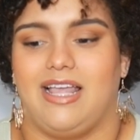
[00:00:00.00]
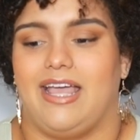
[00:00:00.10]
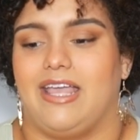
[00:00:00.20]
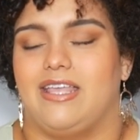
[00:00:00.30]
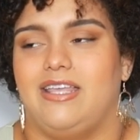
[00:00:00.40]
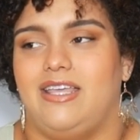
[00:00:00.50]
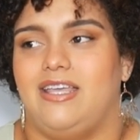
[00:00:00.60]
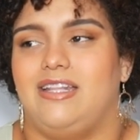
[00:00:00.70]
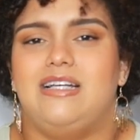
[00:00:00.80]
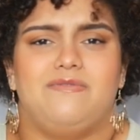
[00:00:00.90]
Like,
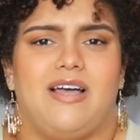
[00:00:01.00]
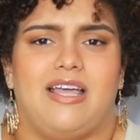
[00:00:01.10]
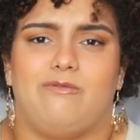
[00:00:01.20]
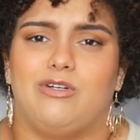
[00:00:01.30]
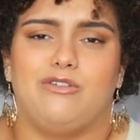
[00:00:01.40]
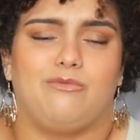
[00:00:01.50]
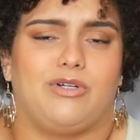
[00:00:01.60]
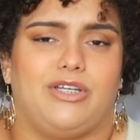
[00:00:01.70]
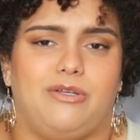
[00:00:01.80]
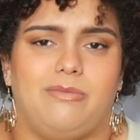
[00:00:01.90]
that's fine. We're we're
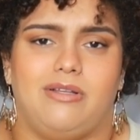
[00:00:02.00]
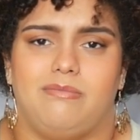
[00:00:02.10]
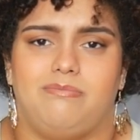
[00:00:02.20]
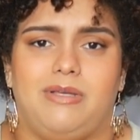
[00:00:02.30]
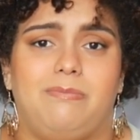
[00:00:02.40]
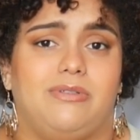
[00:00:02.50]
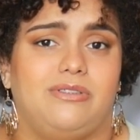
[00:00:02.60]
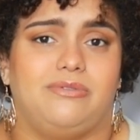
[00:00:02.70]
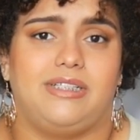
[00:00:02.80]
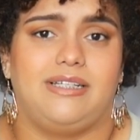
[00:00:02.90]
human. People
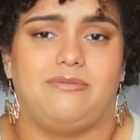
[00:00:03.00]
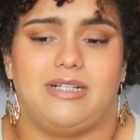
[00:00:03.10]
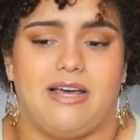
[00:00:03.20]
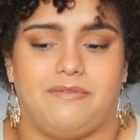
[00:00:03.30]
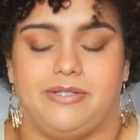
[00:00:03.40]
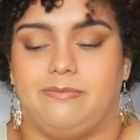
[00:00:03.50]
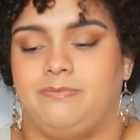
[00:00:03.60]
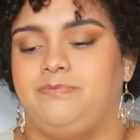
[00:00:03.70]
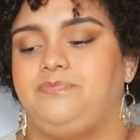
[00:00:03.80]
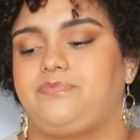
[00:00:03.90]
do it. Whatever
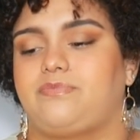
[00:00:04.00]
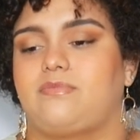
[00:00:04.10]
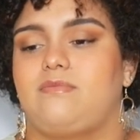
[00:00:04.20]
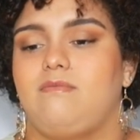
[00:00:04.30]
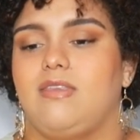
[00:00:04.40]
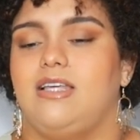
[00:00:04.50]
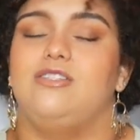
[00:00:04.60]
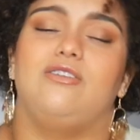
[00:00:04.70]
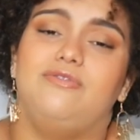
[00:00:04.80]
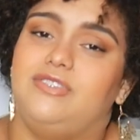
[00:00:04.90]

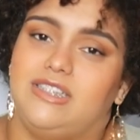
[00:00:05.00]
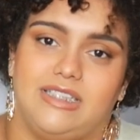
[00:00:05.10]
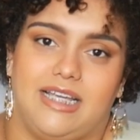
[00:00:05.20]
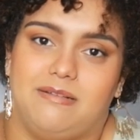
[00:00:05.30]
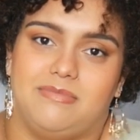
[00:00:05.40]
don't feel ashamed.